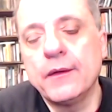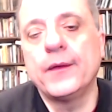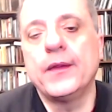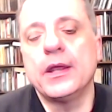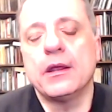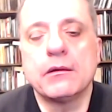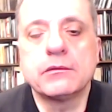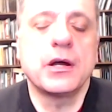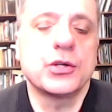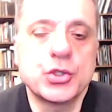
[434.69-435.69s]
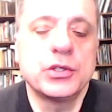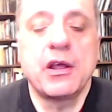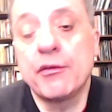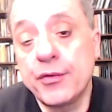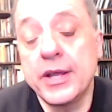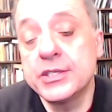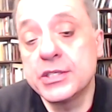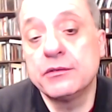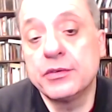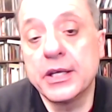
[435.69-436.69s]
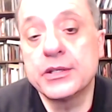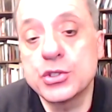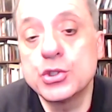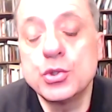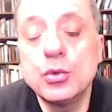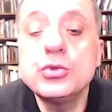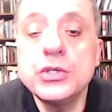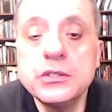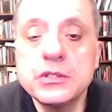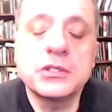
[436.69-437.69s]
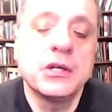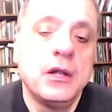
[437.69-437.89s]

the Russian offensive against the Georgians,